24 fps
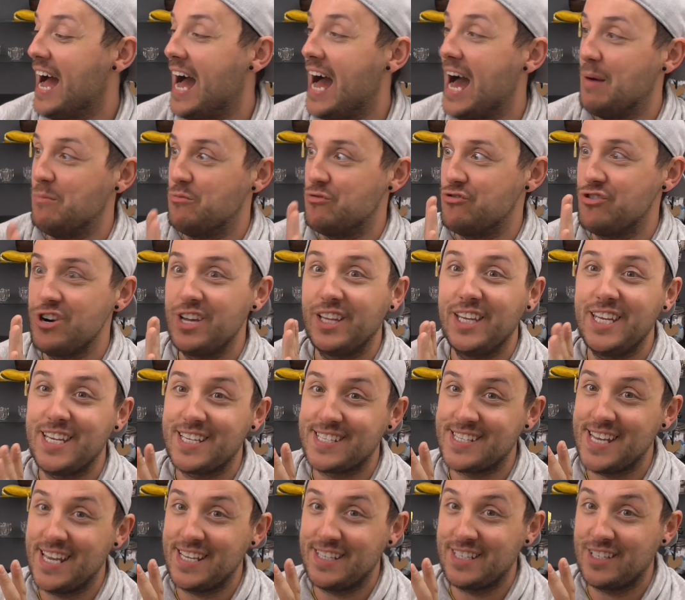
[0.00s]
I'm really
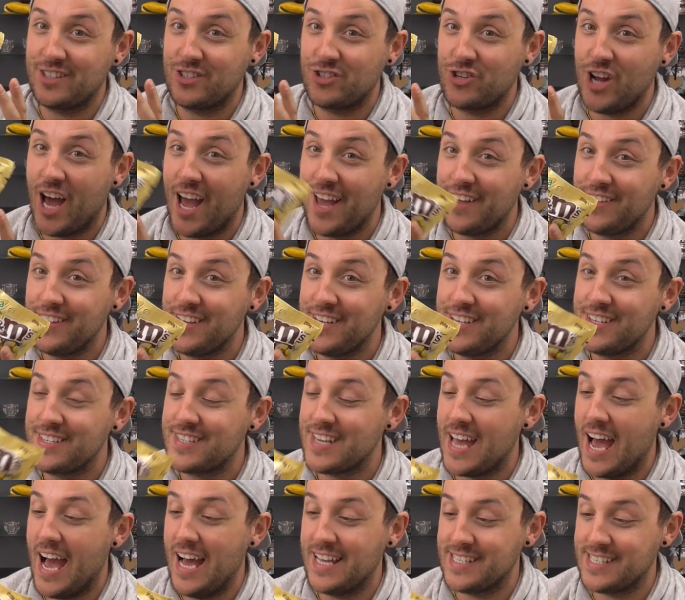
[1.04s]
excited to try
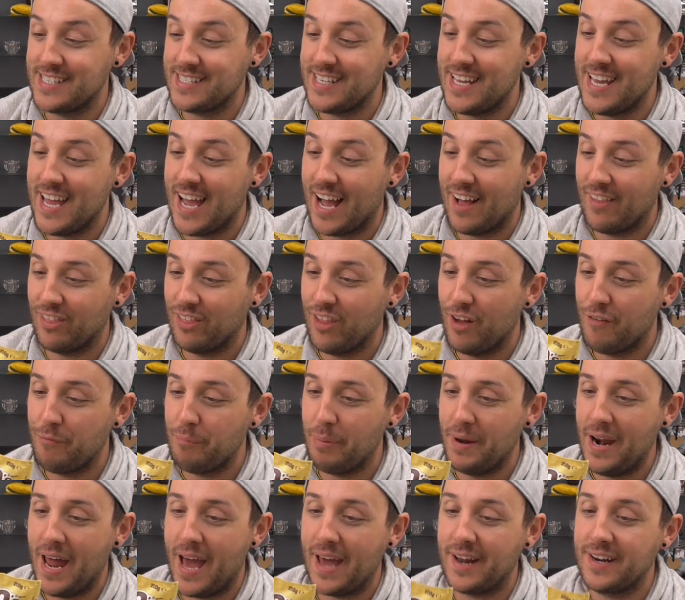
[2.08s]
these. As I say, I love
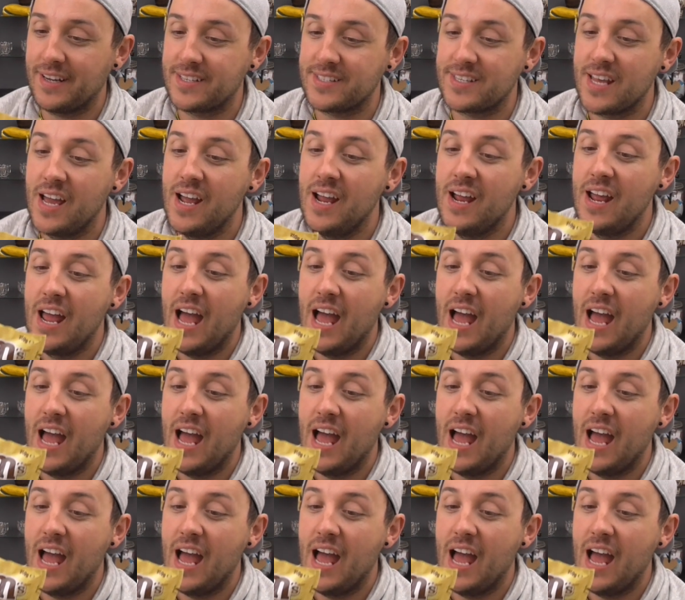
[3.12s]
bananas,